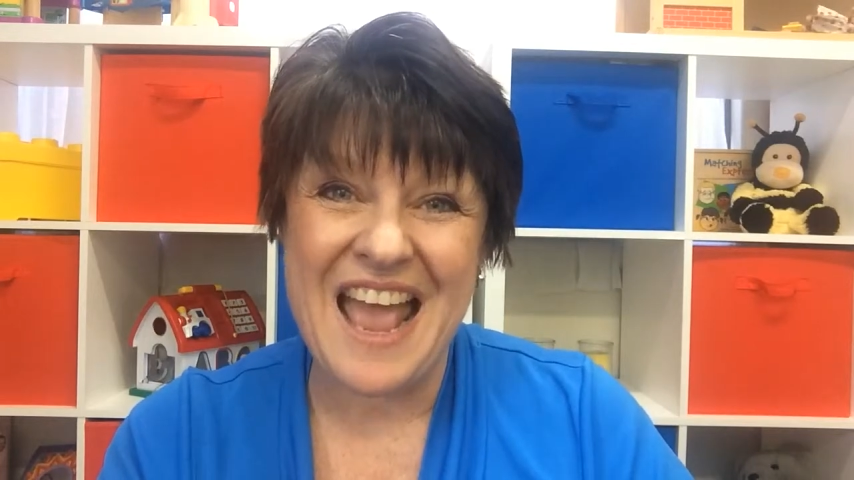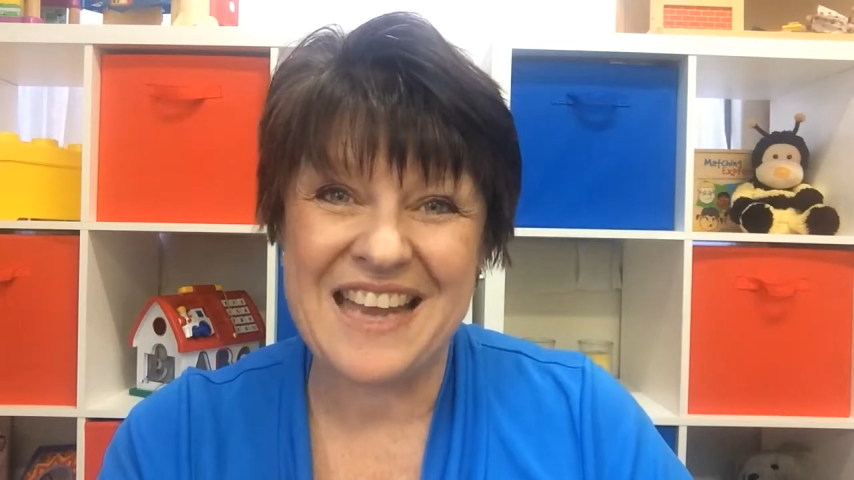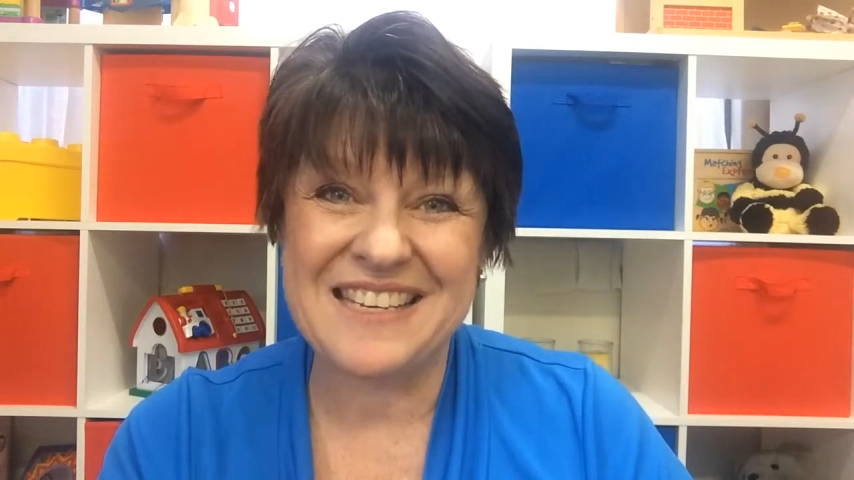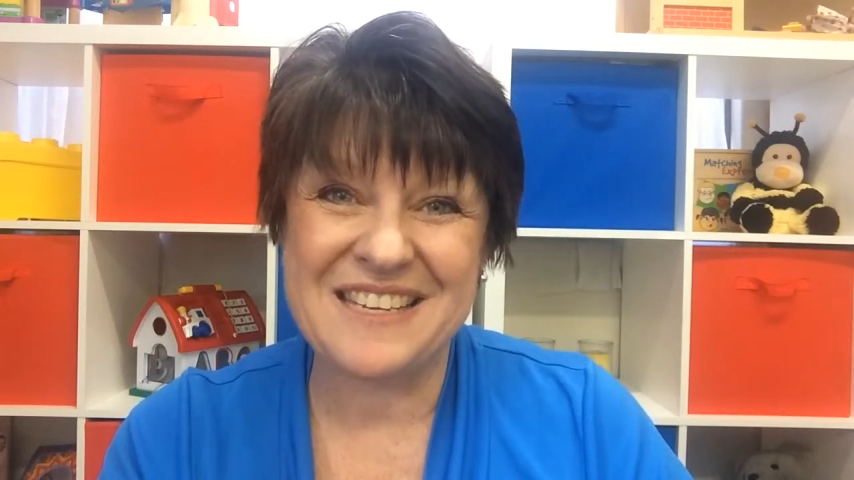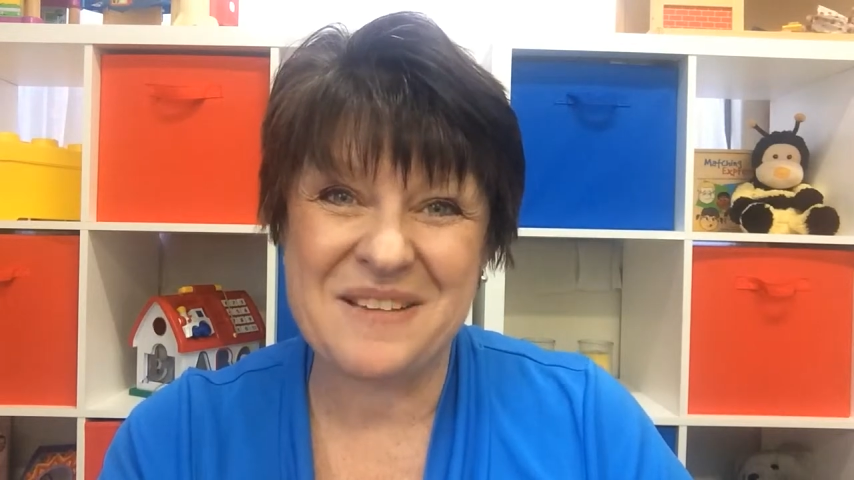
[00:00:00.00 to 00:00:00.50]

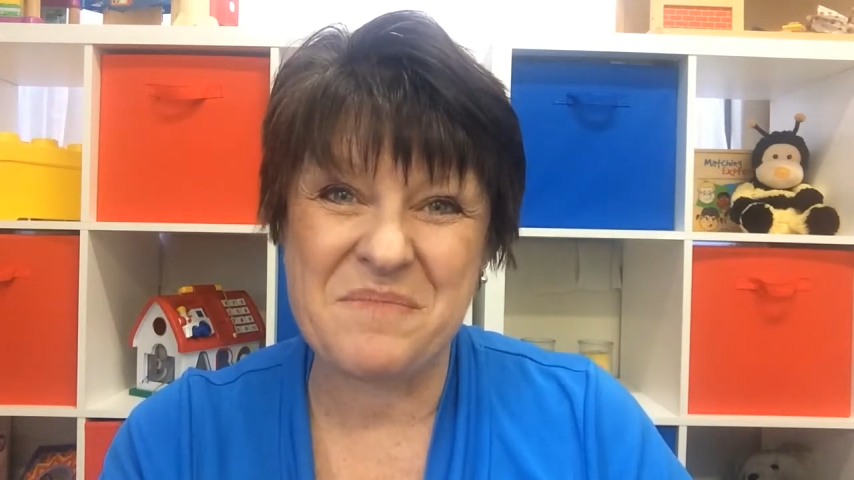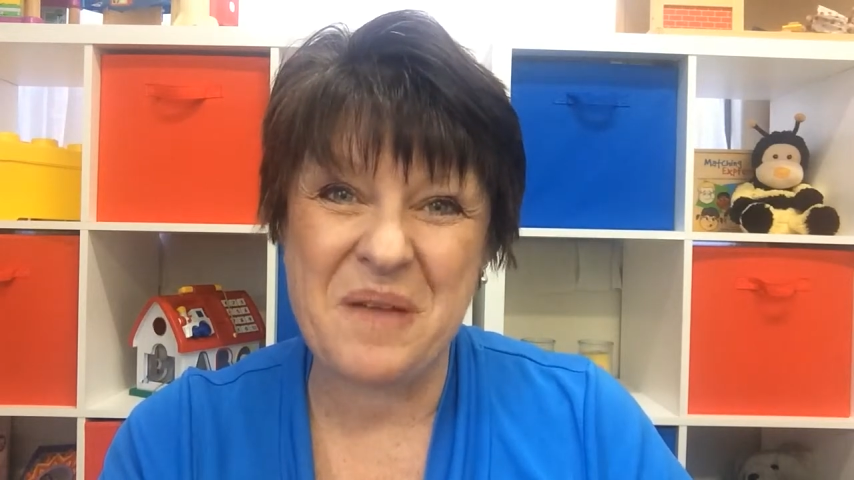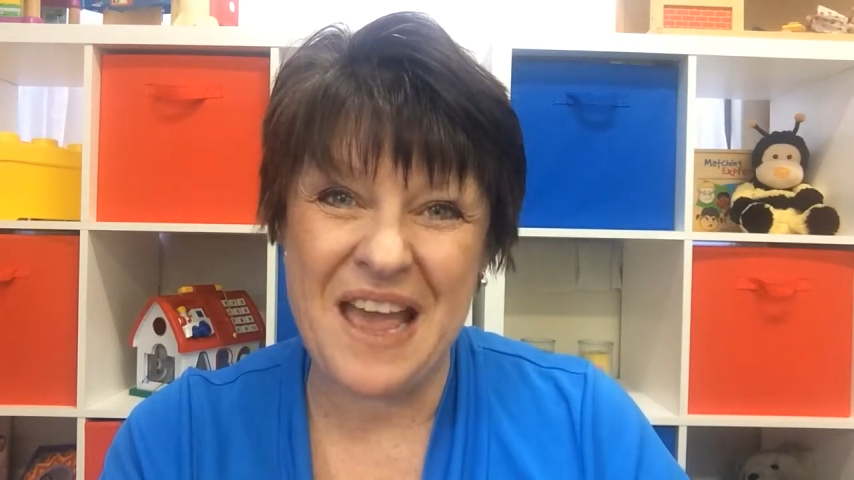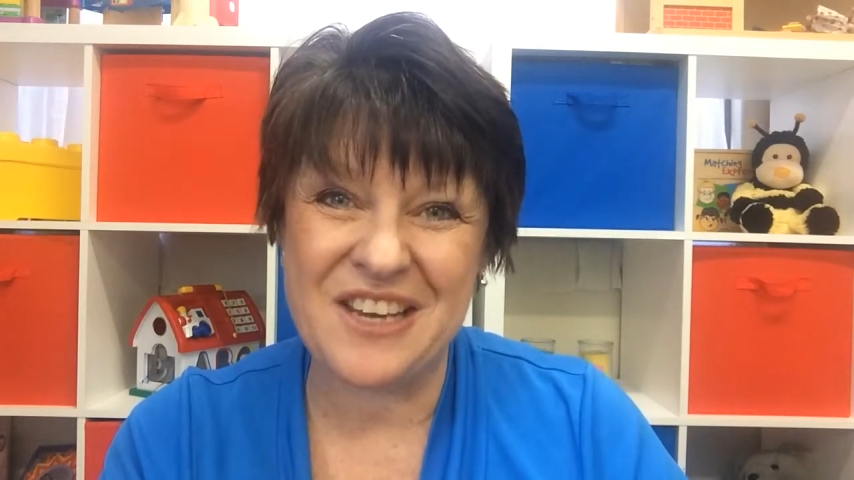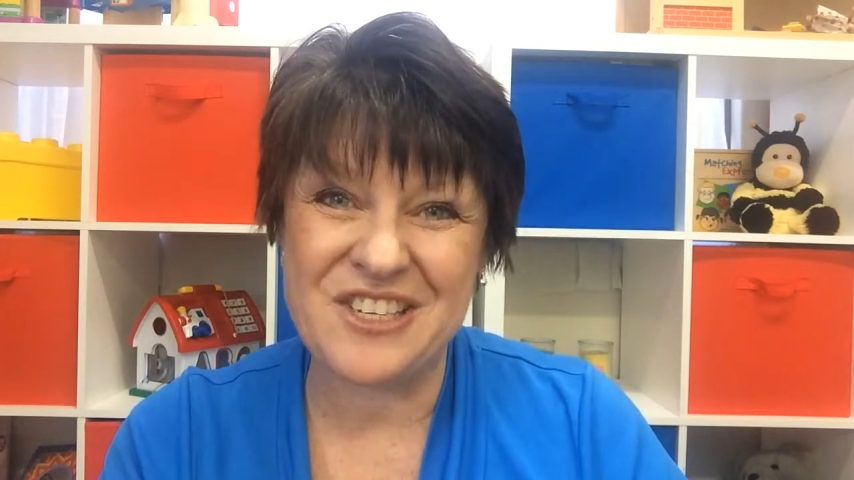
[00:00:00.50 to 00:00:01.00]
and
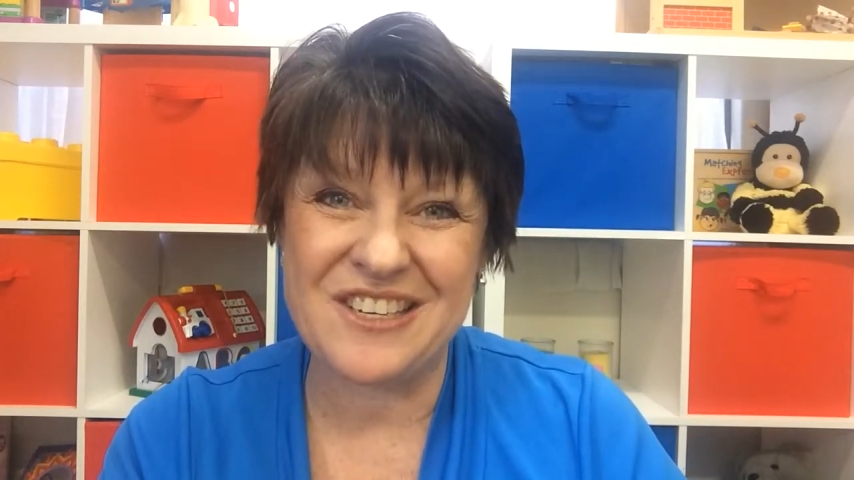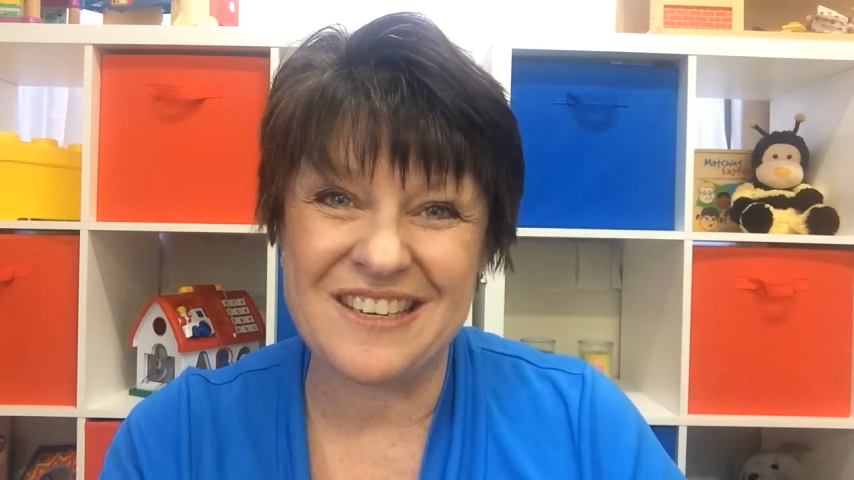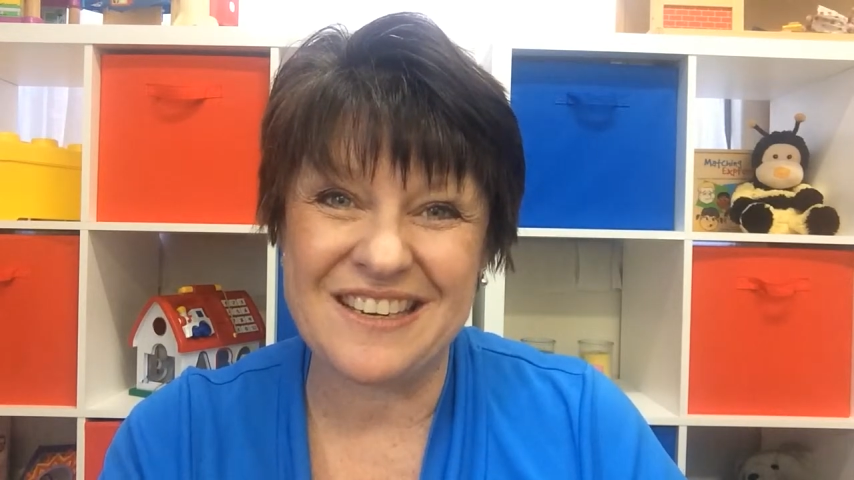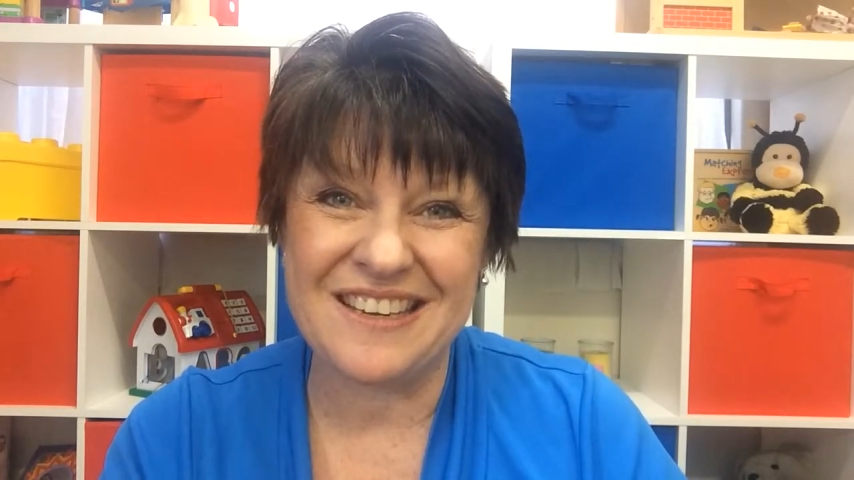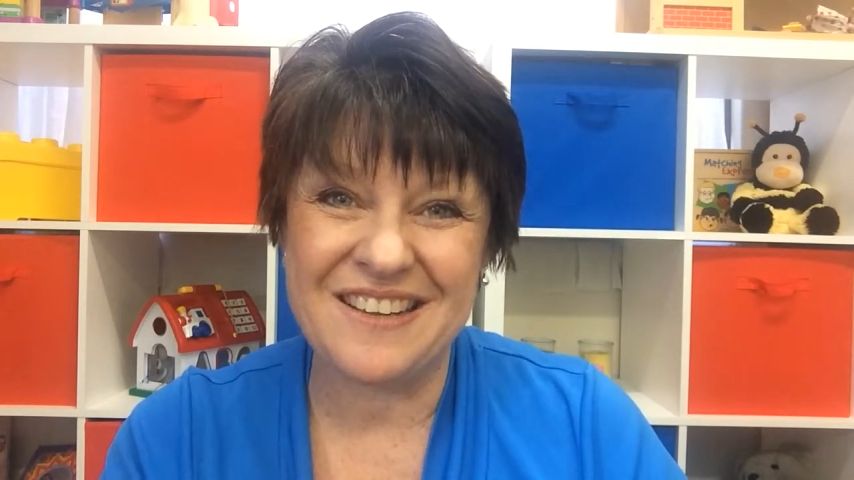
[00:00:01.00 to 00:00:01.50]
compassion.